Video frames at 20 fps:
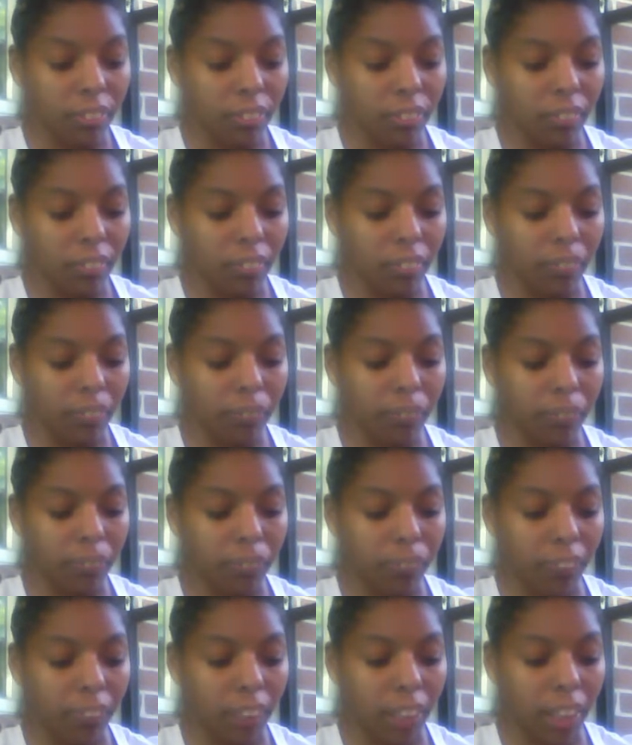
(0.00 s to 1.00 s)
Some
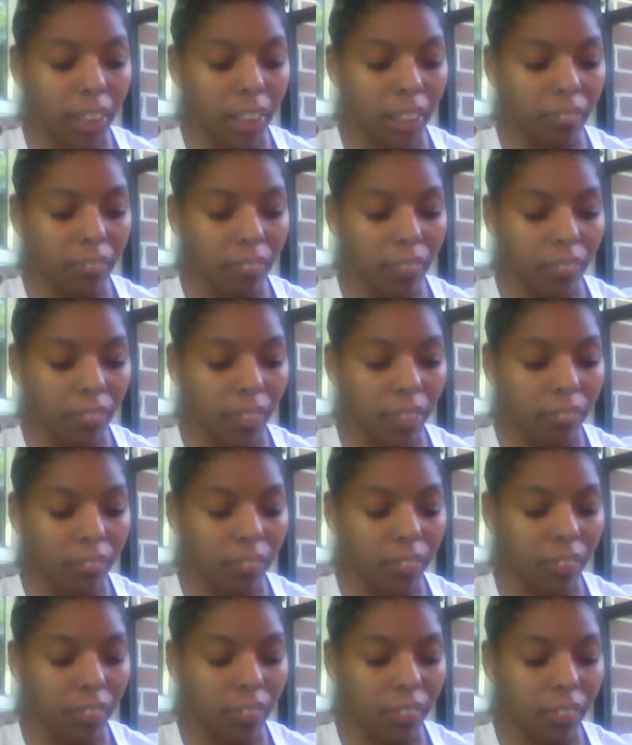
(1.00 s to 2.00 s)
people like stuff
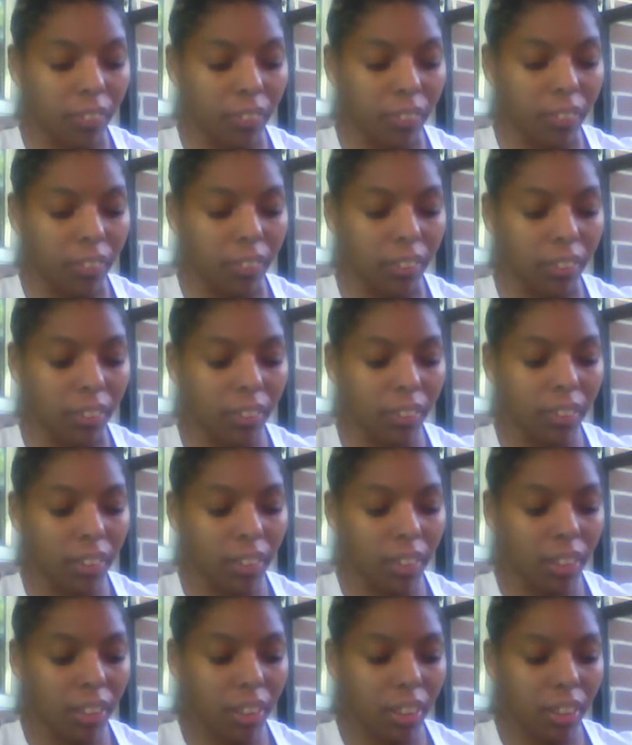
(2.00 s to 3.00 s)
that's going to
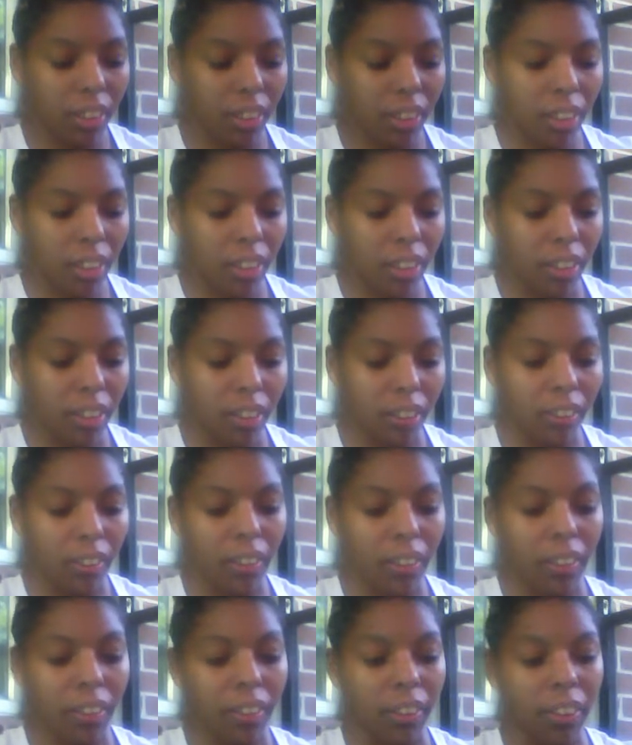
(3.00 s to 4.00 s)

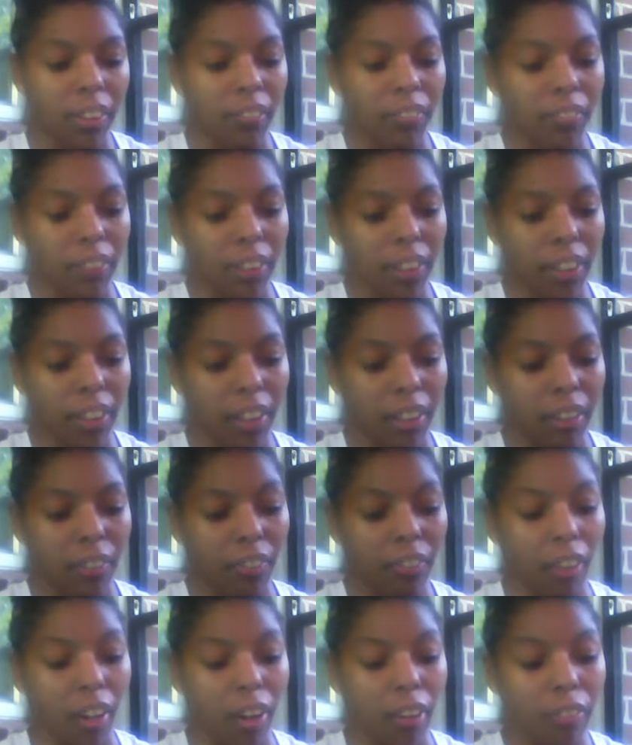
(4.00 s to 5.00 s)
leave their hair
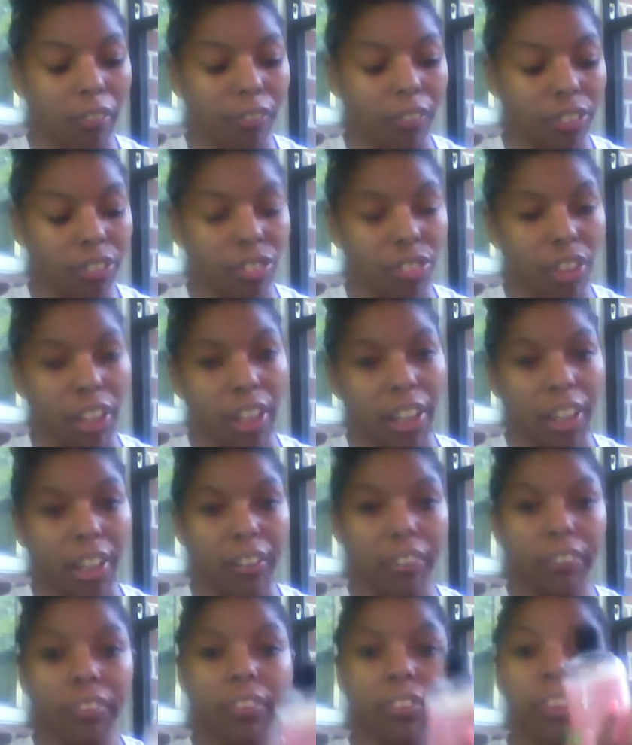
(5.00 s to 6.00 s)
soft and
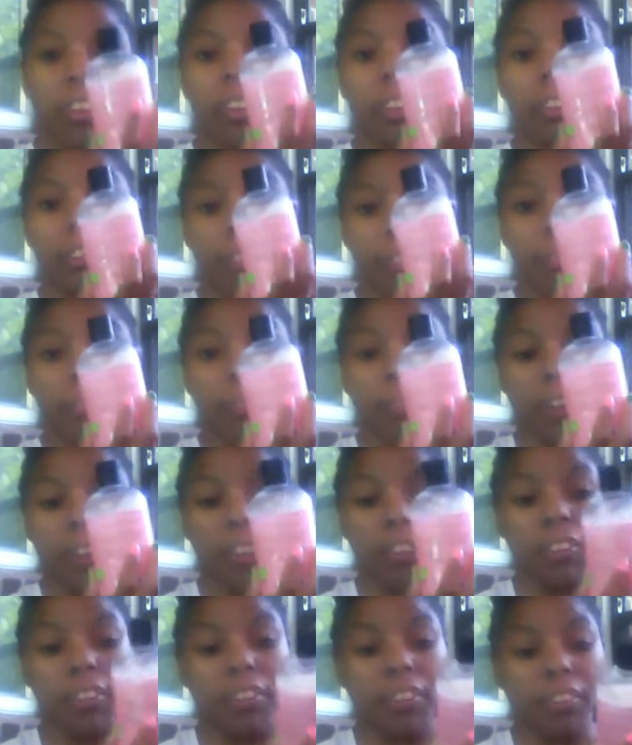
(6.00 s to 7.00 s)
shine. This
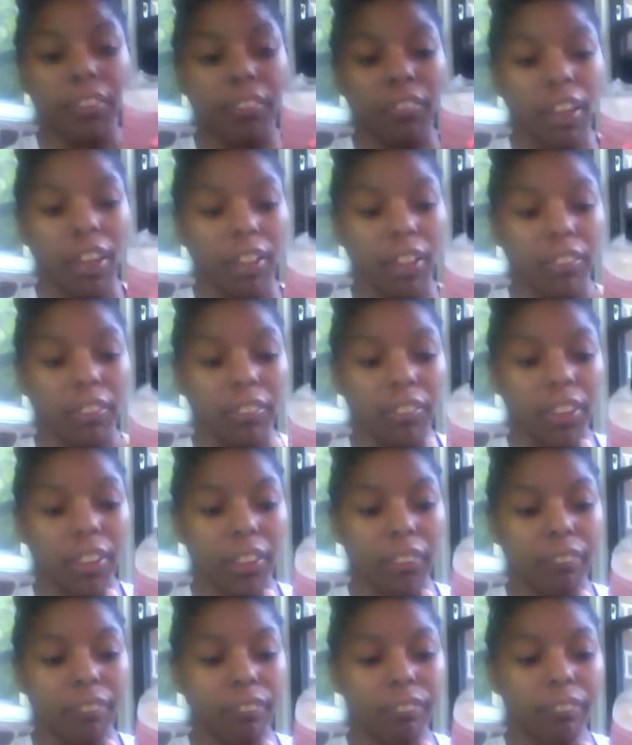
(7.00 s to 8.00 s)
product does all that.